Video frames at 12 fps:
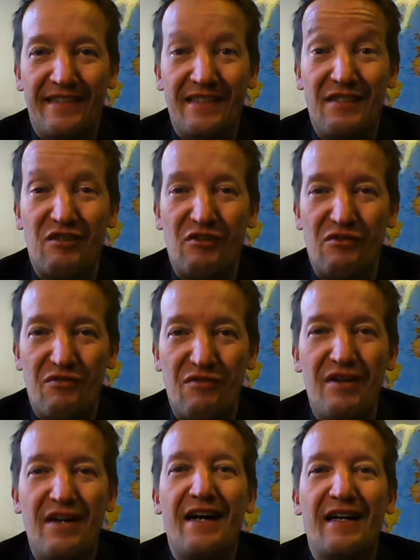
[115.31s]
So,
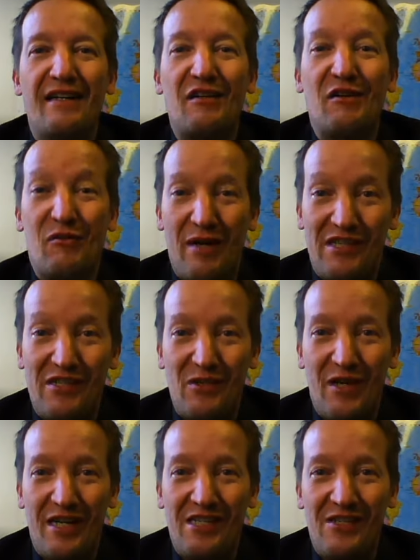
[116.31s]

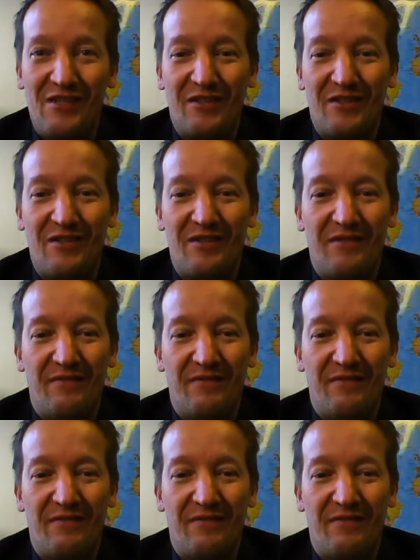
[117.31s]
congratulations.